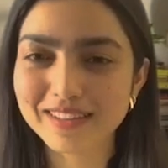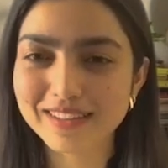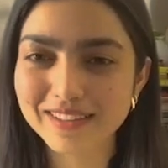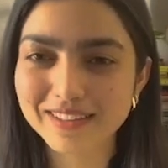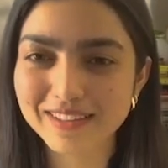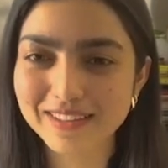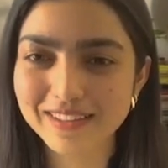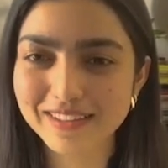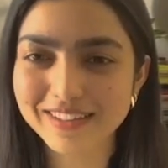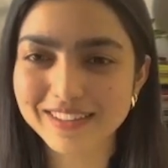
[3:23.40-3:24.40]

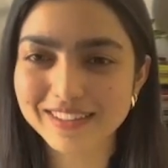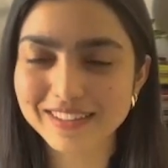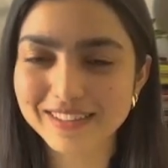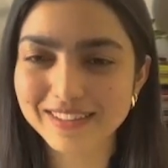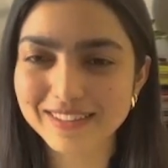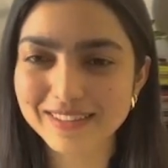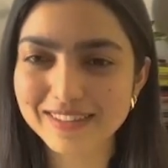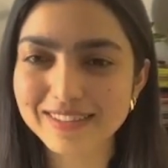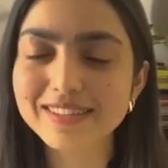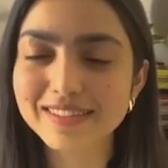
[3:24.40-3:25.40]

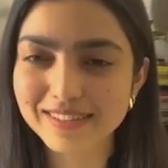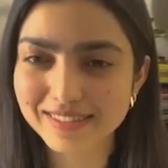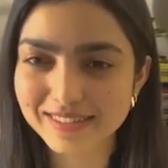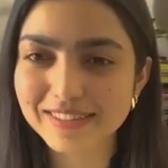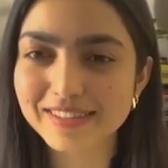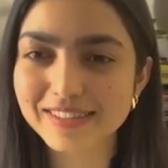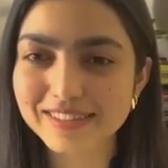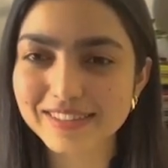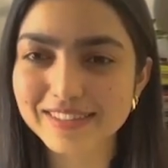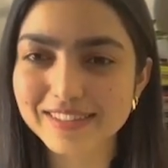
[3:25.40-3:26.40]

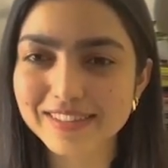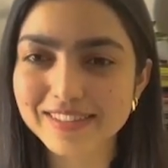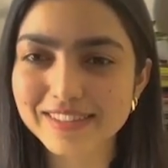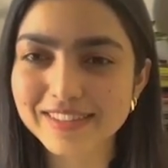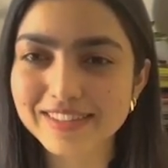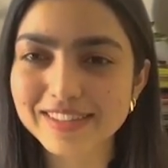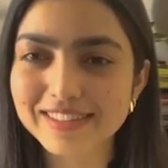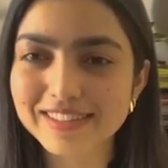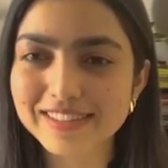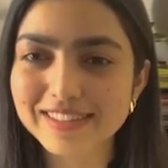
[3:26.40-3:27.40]

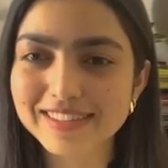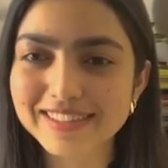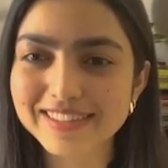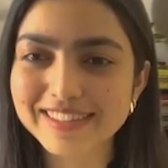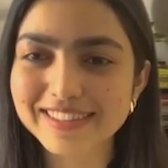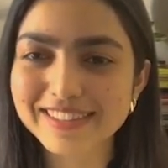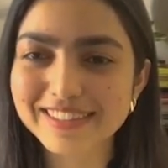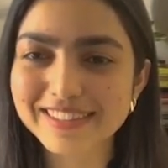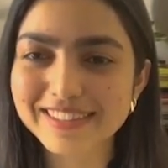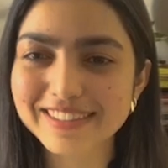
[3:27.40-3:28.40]

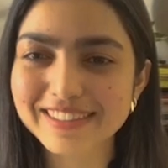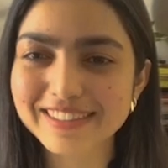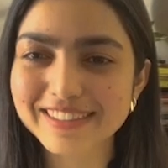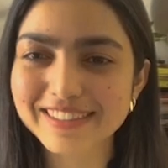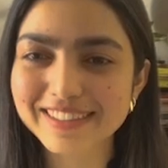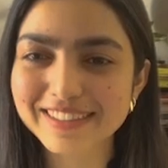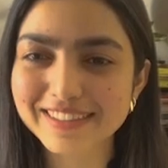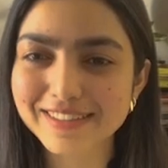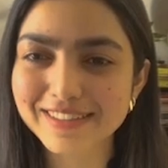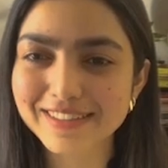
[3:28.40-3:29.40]

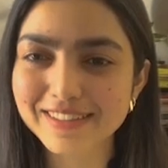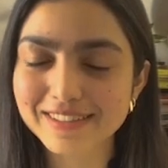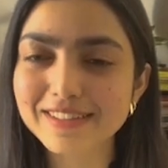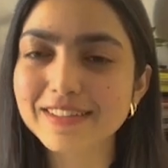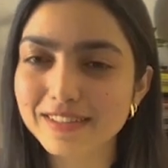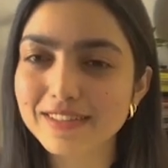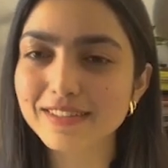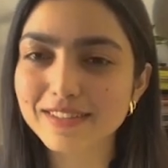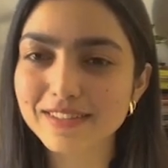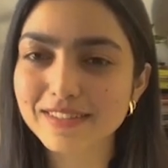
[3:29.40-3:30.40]
No words are spoken by the person on screen.